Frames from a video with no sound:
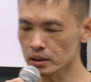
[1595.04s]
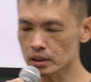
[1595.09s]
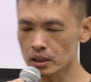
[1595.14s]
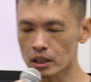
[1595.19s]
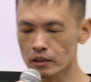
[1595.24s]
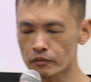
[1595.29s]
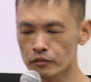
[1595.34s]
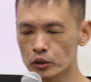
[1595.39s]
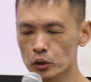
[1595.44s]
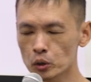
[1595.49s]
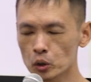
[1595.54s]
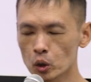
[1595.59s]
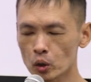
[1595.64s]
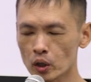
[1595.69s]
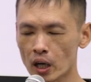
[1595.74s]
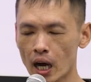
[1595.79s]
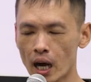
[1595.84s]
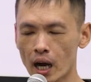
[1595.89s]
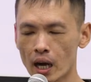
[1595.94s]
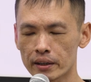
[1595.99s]
If you look
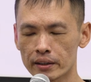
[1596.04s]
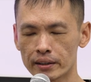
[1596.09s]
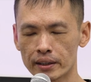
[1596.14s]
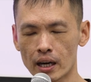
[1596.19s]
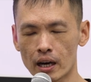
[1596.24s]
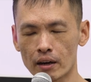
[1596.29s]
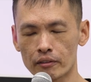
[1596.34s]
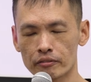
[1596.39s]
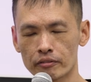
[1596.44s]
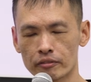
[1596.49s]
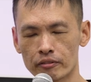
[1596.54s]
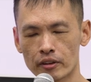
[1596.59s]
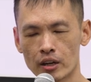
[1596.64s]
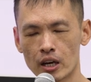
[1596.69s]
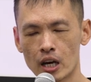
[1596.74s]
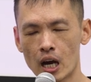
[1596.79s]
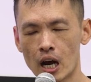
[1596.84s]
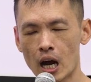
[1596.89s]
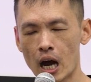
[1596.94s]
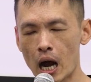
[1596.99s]
hard enough,
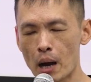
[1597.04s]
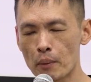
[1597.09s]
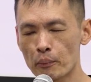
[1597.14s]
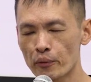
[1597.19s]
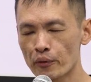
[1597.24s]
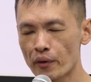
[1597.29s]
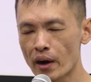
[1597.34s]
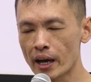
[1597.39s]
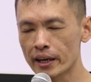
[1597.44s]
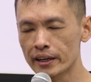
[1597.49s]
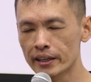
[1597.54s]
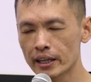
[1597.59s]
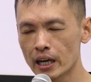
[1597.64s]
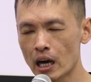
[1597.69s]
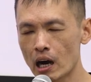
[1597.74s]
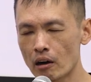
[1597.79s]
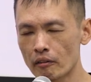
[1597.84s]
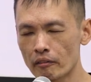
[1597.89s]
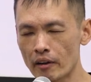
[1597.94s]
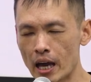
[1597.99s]
I'm riding
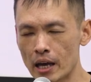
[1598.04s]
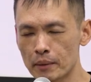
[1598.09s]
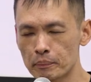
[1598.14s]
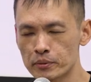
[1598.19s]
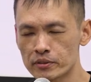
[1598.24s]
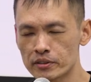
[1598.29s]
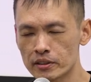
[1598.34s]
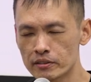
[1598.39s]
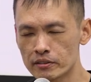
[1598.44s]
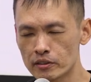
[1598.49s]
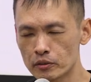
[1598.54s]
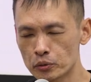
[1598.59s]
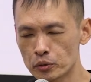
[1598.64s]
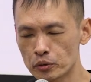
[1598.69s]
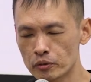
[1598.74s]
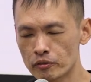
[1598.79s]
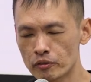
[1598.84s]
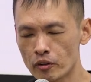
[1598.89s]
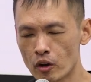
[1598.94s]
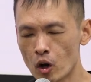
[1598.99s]
out absence into
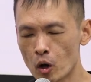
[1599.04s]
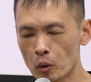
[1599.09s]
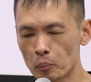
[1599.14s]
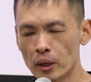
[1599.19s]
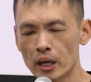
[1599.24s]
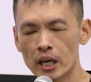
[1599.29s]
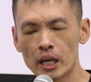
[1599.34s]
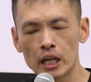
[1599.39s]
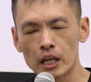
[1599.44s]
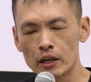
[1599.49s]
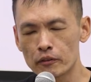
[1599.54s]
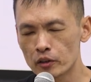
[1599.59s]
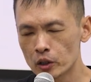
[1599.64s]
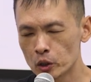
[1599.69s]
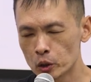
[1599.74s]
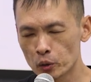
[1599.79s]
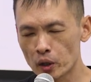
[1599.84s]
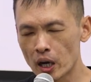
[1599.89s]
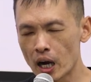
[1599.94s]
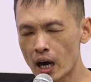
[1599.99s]
form. If you
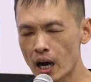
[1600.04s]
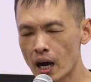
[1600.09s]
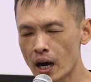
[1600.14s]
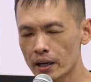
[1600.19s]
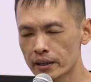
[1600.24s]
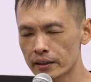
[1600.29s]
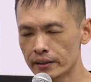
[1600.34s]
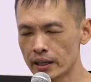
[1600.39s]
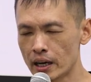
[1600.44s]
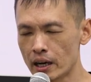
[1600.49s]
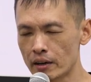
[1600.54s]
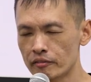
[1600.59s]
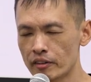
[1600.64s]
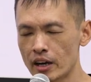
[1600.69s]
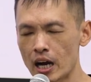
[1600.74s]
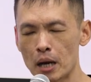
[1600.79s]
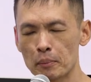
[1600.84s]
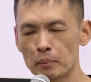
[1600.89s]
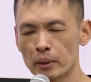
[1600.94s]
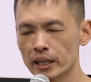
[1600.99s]
look hard enough,
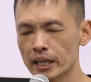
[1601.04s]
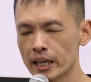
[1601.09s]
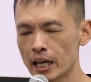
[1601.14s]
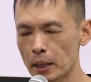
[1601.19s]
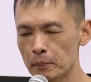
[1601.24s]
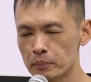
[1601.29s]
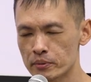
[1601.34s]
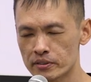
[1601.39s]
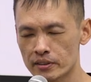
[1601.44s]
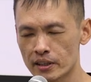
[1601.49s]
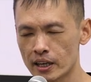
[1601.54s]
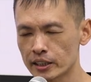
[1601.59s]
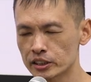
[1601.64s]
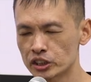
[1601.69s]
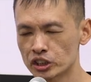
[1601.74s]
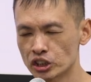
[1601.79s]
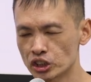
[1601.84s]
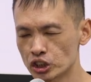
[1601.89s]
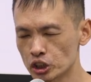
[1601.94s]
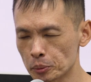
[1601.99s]
I'm a capsized
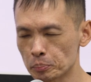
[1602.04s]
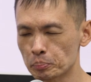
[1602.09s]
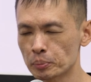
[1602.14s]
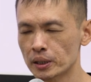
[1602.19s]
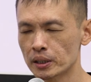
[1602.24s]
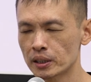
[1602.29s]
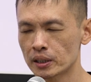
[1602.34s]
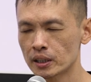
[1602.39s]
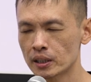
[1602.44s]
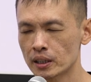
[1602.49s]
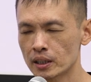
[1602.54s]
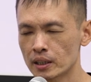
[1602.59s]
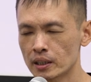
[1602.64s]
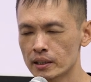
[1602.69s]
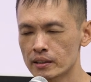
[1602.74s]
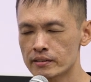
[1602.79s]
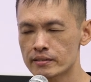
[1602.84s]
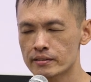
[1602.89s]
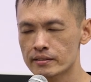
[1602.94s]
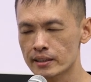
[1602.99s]
ship,
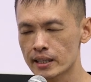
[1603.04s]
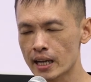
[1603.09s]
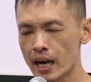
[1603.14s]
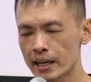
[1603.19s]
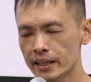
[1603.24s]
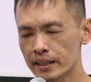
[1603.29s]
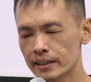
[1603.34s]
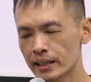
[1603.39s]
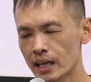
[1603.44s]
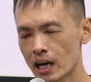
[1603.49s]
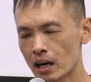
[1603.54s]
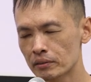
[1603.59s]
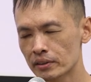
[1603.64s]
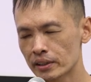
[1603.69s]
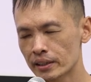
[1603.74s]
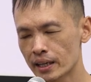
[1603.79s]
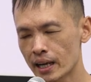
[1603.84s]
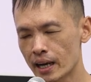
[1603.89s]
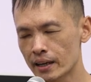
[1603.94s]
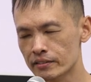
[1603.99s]
sliding down the
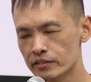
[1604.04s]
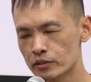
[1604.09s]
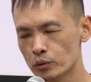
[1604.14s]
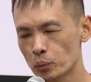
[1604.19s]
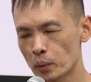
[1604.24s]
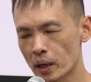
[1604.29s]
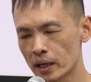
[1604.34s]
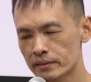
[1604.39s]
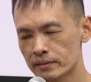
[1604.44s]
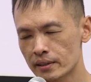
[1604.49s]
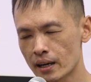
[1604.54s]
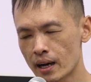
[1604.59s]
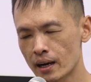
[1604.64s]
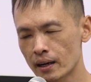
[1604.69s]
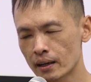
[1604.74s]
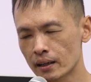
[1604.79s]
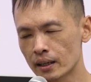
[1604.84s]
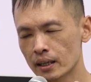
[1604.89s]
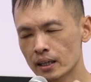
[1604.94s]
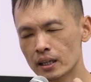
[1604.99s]
night's wet
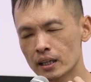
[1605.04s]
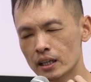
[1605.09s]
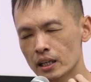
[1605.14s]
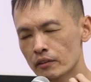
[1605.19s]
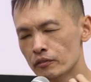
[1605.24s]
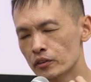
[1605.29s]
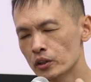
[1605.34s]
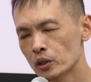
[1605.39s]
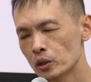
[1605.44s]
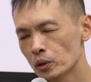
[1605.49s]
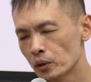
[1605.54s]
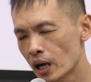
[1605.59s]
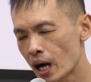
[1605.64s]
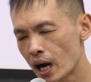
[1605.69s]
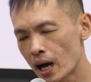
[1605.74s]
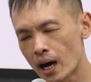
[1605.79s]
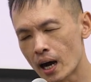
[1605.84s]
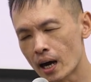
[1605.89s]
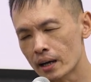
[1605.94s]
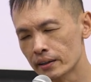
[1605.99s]
tongue. If you look
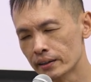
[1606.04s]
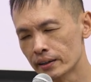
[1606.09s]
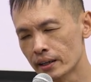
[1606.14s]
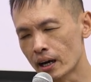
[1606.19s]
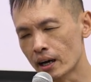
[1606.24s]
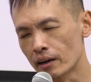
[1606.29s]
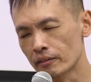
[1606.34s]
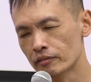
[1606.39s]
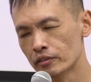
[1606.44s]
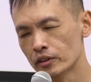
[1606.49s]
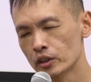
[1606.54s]
hard enough,